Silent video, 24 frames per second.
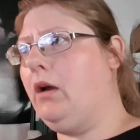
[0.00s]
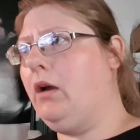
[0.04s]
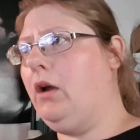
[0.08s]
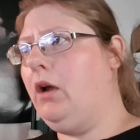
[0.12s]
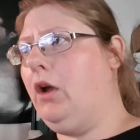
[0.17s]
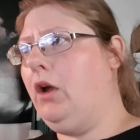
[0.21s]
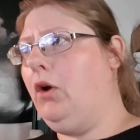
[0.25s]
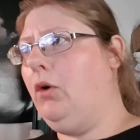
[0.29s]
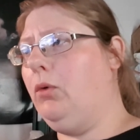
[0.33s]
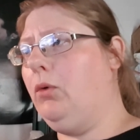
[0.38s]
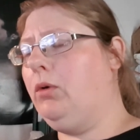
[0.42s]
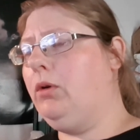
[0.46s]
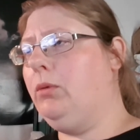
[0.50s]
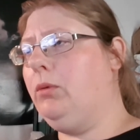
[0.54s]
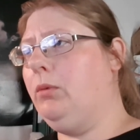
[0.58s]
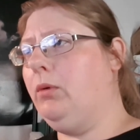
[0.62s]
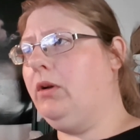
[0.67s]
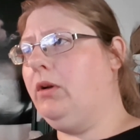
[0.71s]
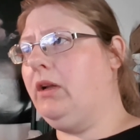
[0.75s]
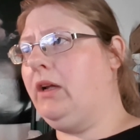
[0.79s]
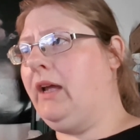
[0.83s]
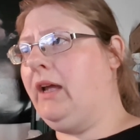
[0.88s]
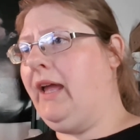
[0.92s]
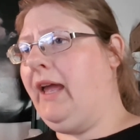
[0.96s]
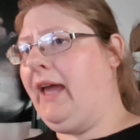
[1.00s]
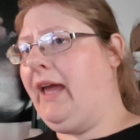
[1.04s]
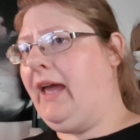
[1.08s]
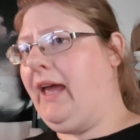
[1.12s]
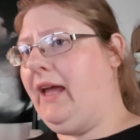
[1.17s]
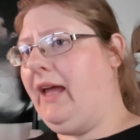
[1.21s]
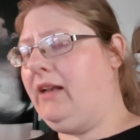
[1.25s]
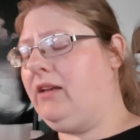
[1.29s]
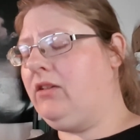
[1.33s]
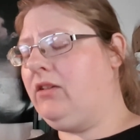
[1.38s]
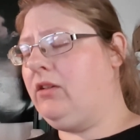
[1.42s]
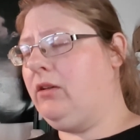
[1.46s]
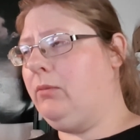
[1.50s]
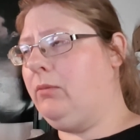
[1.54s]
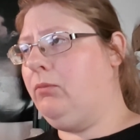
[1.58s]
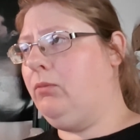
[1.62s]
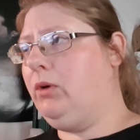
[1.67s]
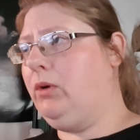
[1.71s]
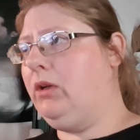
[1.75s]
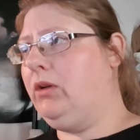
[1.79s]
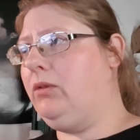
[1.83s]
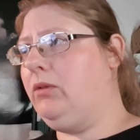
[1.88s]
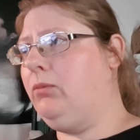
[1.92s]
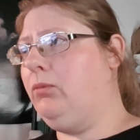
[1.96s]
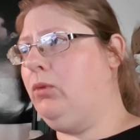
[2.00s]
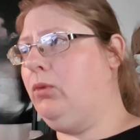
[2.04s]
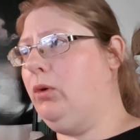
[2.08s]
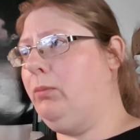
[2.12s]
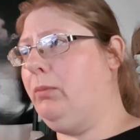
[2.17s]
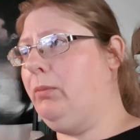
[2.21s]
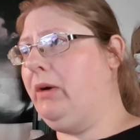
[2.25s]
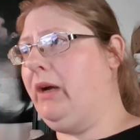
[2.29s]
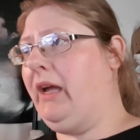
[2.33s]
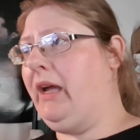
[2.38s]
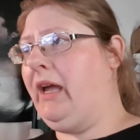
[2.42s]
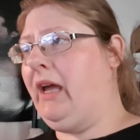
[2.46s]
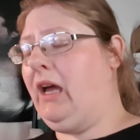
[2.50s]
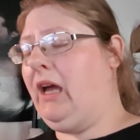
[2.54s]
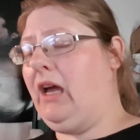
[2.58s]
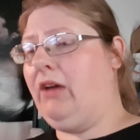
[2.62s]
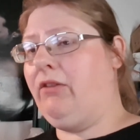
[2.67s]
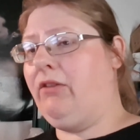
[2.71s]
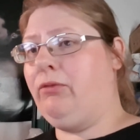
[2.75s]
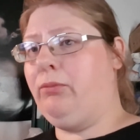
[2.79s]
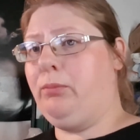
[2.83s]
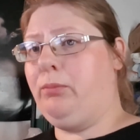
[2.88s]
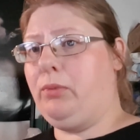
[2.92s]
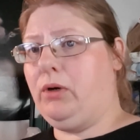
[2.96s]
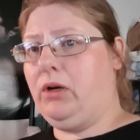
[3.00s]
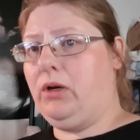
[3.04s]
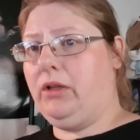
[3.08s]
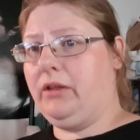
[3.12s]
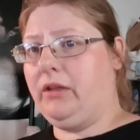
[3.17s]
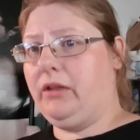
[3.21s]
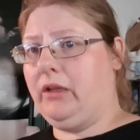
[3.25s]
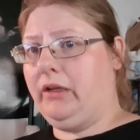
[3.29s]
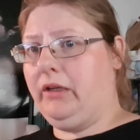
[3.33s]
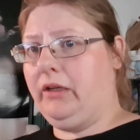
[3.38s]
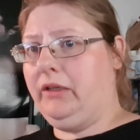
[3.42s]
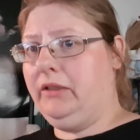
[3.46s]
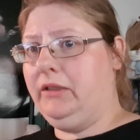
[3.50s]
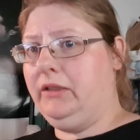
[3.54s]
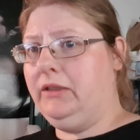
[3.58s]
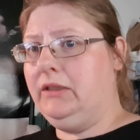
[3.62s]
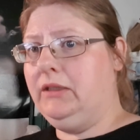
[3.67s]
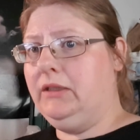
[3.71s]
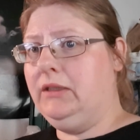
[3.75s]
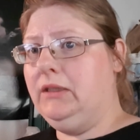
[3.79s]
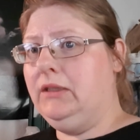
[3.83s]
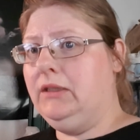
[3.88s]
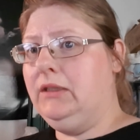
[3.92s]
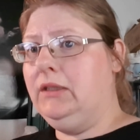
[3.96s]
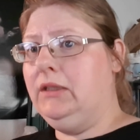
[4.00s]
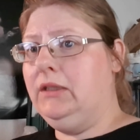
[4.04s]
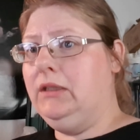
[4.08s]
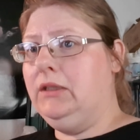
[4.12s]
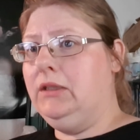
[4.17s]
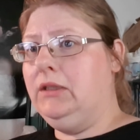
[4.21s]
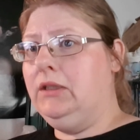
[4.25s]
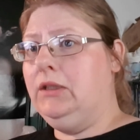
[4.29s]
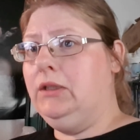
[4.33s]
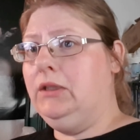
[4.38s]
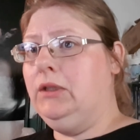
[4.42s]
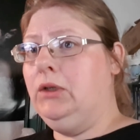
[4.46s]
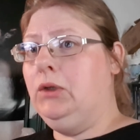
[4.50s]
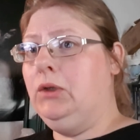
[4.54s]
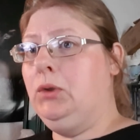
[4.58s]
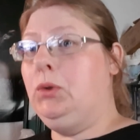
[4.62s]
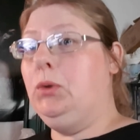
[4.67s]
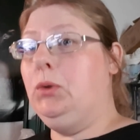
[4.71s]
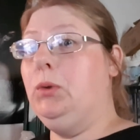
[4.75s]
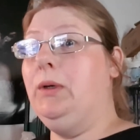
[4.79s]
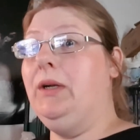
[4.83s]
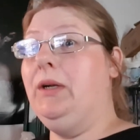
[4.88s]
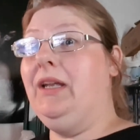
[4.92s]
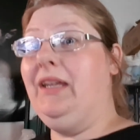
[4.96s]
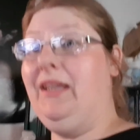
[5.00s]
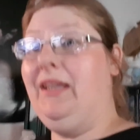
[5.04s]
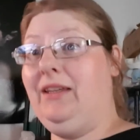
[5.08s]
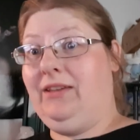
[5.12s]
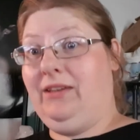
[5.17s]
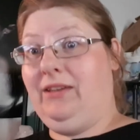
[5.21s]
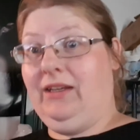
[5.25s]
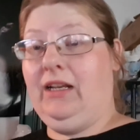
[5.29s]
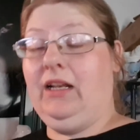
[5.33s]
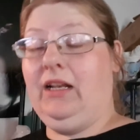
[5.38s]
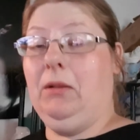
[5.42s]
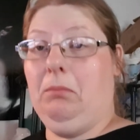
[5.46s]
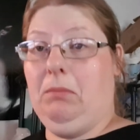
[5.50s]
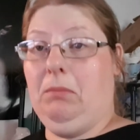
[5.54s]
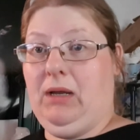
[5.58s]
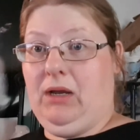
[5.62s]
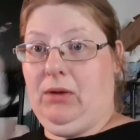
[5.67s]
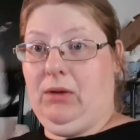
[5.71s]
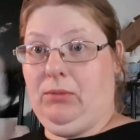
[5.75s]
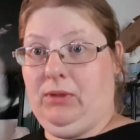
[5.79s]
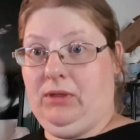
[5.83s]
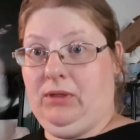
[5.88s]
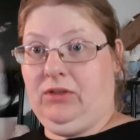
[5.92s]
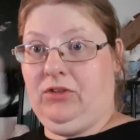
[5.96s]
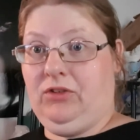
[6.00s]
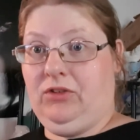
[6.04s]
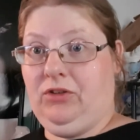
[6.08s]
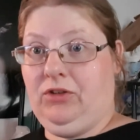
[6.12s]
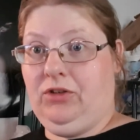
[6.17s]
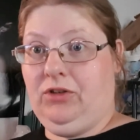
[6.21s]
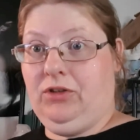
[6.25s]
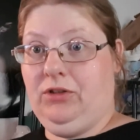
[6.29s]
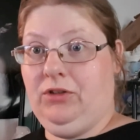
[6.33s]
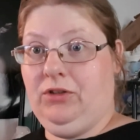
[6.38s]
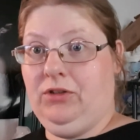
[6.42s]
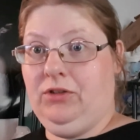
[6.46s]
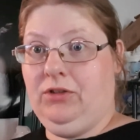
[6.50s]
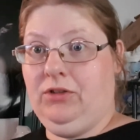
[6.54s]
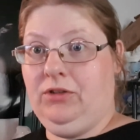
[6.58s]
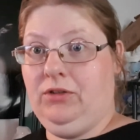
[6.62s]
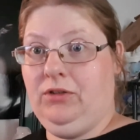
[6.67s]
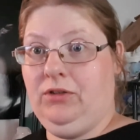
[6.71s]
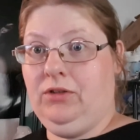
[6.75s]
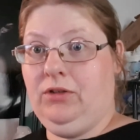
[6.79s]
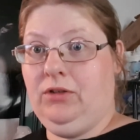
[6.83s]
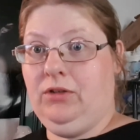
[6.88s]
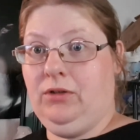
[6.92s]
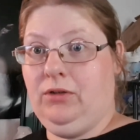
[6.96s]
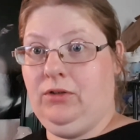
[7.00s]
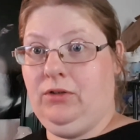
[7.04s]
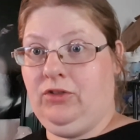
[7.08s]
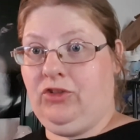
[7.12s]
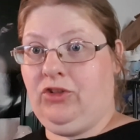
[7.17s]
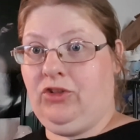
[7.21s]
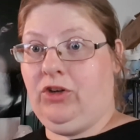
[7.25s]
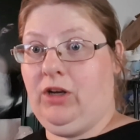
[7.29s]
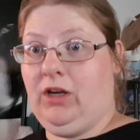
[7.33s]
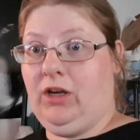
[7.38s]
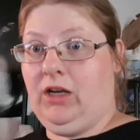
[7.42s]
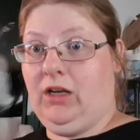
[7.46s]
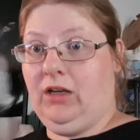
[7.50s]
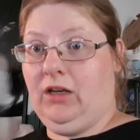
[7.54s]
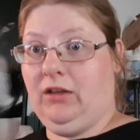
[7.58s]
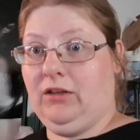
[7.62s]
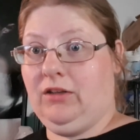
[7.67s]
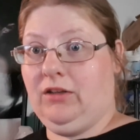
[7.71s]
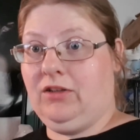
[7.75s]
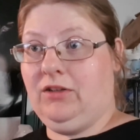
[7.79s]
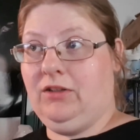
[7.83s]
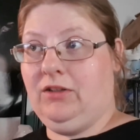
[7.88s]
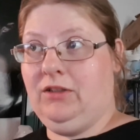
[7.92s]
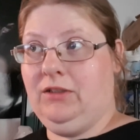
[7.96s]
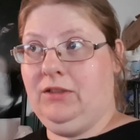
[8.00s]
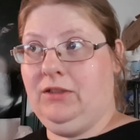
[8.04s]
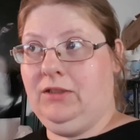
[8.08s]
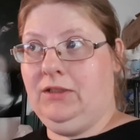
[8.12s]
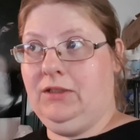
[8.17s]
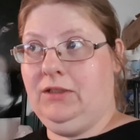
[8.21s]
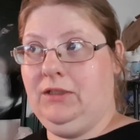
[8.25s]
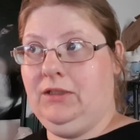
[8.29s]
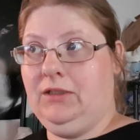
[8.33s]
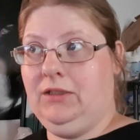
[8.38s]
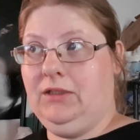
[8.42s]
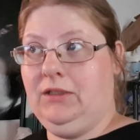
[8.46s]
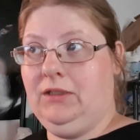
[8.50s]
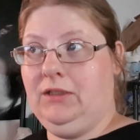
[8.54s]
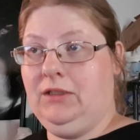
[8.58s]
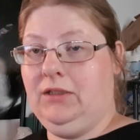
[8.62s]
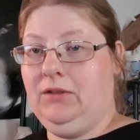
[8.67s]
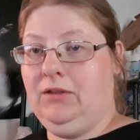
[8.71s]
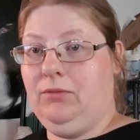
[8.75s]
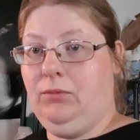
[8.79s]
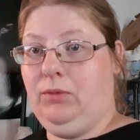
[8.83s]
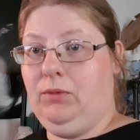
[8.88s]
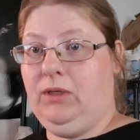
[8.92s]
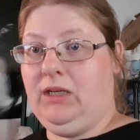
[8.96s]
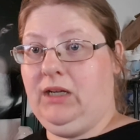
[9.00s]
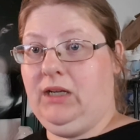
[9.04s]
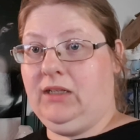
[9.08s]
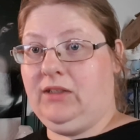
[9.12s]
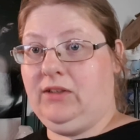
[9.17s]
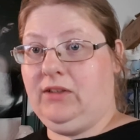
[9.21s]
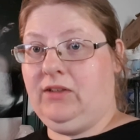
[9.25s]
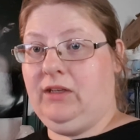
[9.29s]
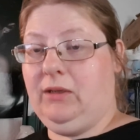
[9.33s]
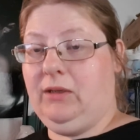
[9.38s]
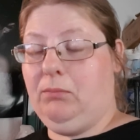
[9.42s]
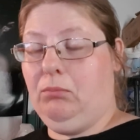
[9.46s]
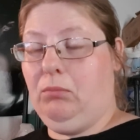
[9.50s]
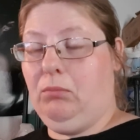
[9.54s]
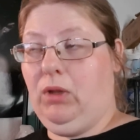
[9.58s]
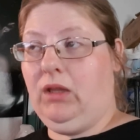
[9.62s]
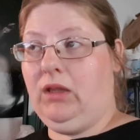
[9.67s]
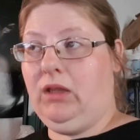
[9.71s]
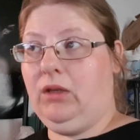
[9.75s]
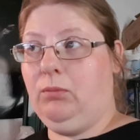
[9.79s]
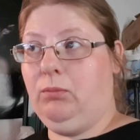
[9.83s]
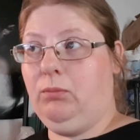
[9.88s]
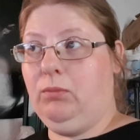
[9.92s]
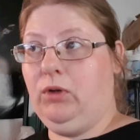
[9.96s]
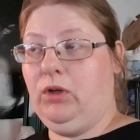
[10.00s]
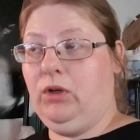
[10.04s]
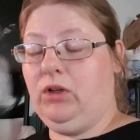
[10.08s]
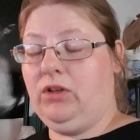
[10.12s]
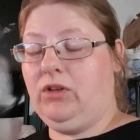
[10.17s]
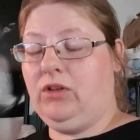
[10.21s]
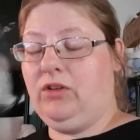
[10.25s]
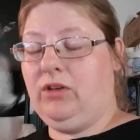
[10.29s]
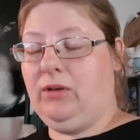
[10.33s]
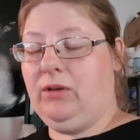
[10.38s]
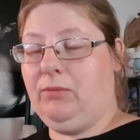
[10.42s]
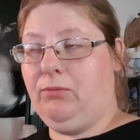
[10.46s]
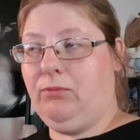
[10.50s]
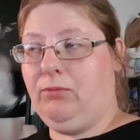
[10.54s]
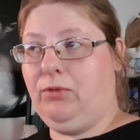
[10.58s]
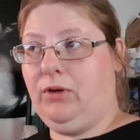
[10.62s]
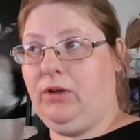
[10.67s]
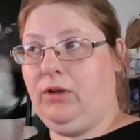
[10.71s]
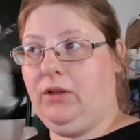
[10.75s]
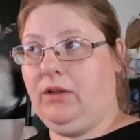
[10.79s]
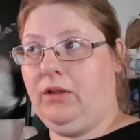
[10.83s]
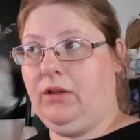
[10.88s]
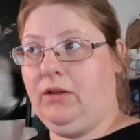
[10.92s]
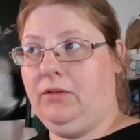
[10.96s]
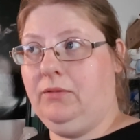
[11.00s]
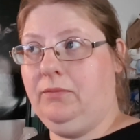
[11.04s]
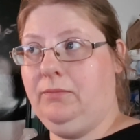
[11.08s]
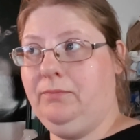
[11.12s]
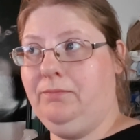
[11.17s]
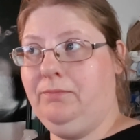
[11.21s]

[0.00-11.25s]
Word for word: The only one I had some with was my half brother, who is in a marriage child. We got the same mother, but not the same father.